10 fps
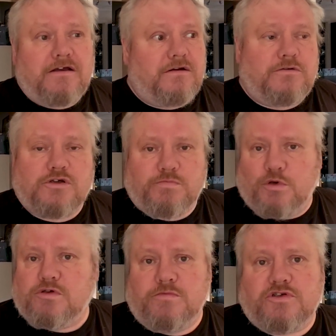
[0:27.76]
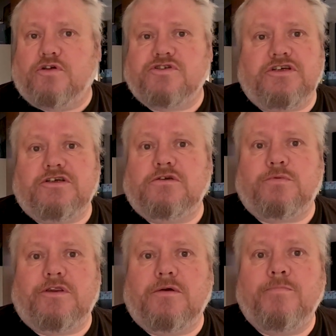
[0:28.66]
and just put some sausages
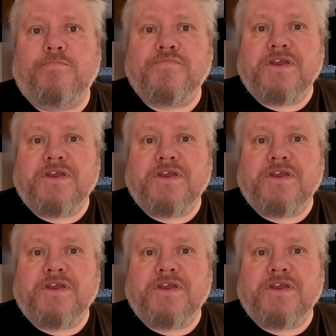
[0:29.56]
with them.